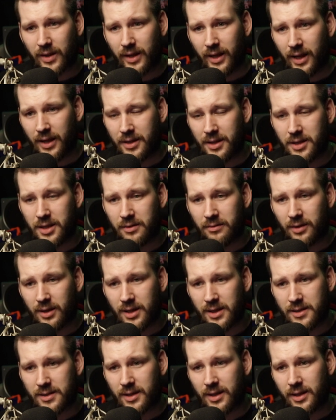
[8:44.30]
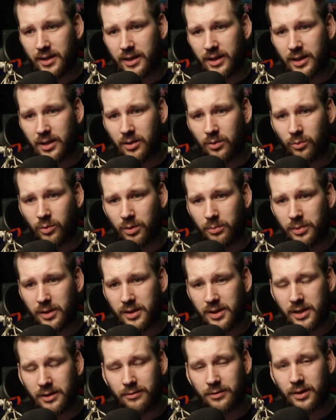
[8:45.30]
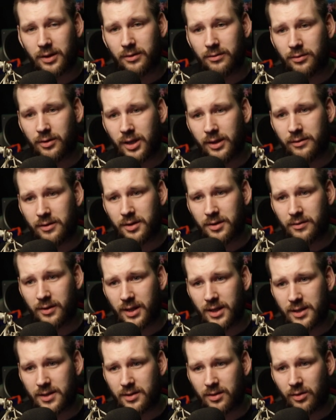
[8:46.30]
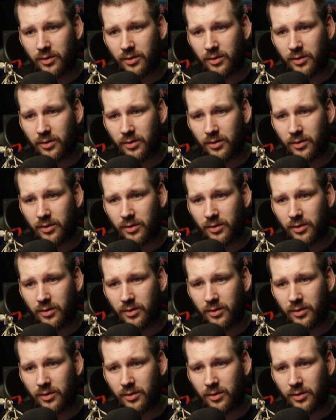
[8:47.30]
and the device ID will be different for every device